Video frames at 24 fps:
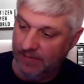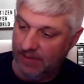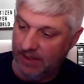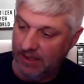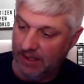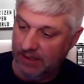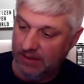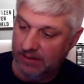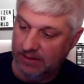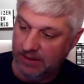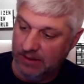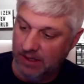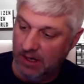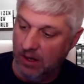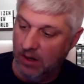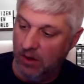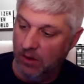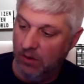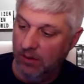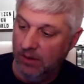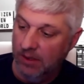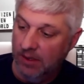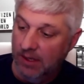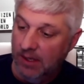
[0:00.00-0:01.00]

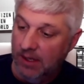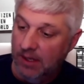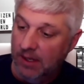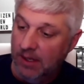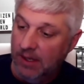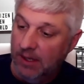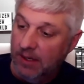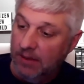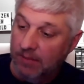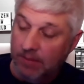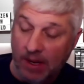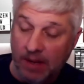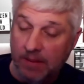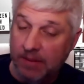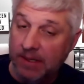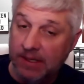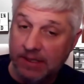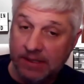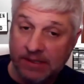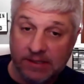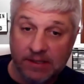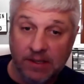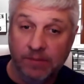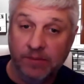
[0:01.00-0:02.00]
So maybe
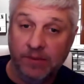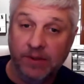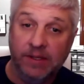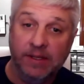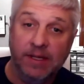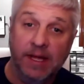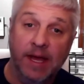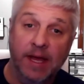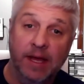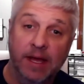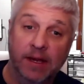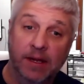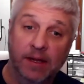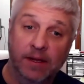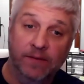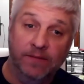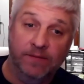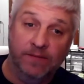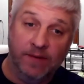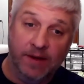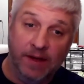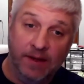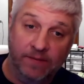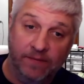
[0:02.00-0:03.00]
it's something that
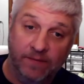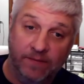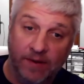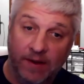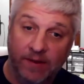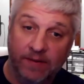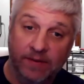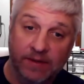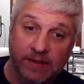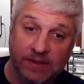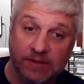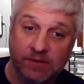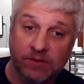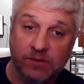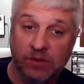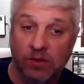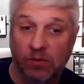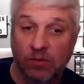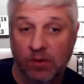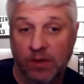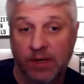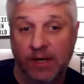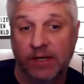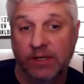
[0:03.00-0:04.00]
if this is the
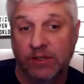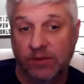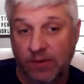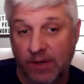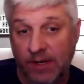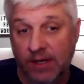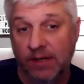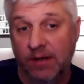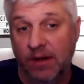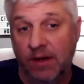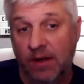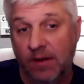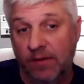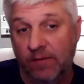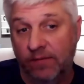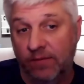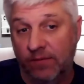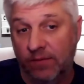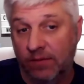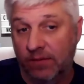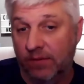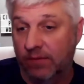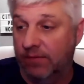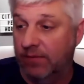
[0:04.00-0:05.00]
one I trained on
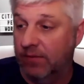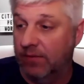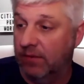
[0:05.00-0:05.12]
for